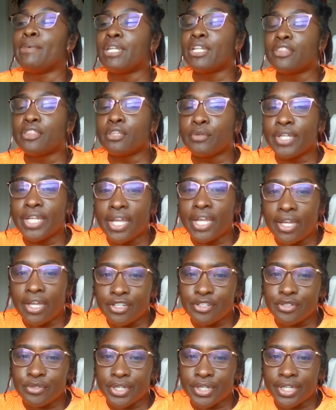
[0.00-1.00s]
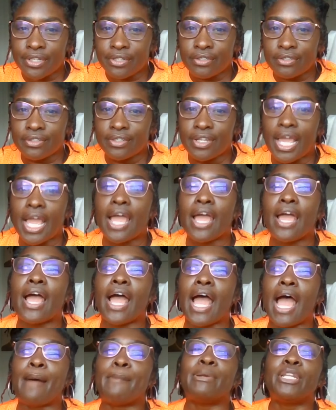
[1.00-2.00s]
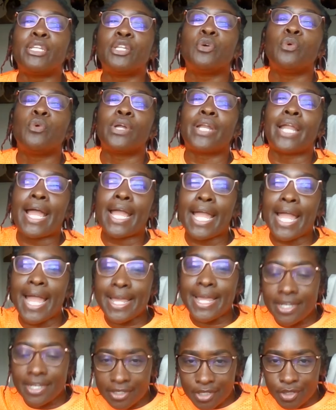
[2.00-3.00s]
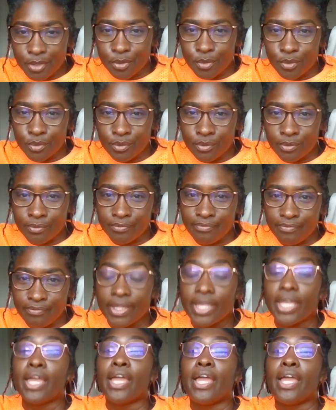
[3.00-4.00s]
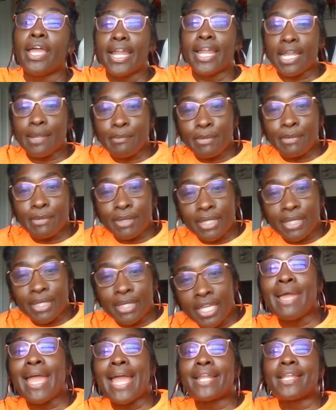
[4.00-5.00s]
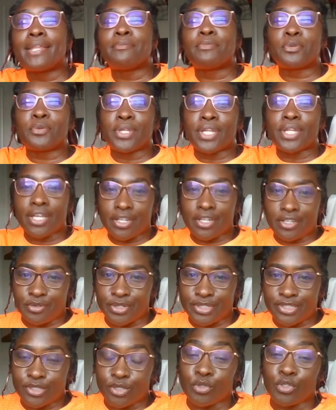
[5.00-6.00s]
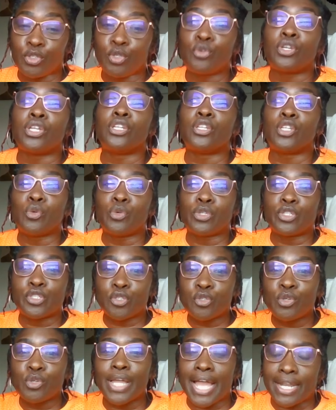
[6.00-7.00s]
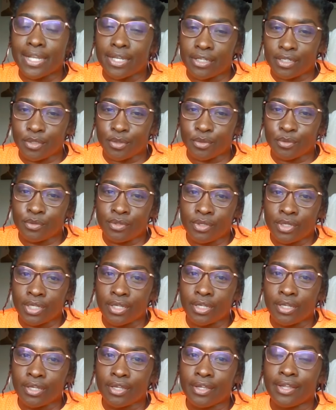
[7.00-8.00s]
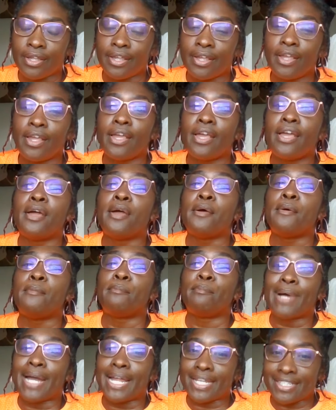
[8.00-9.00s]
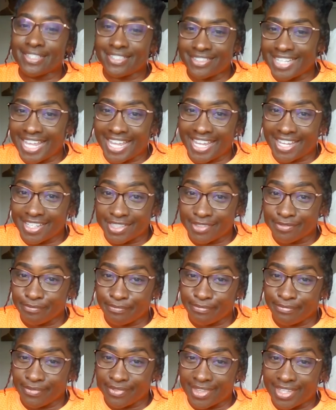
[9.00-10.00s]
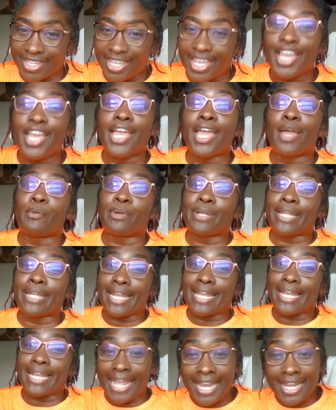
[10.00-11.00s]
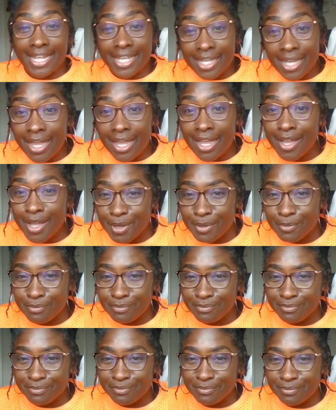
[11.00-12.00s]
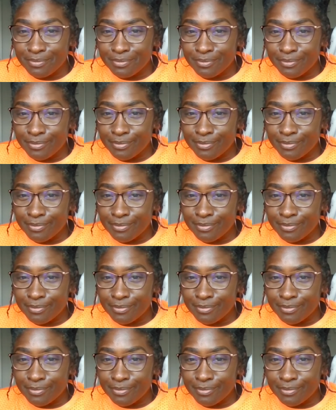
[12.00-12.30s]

give me the 300, I'm gonna do what I gotta do, and I'm gonna give you back them 300 so you can do what you gotta do by this date. And when that date come,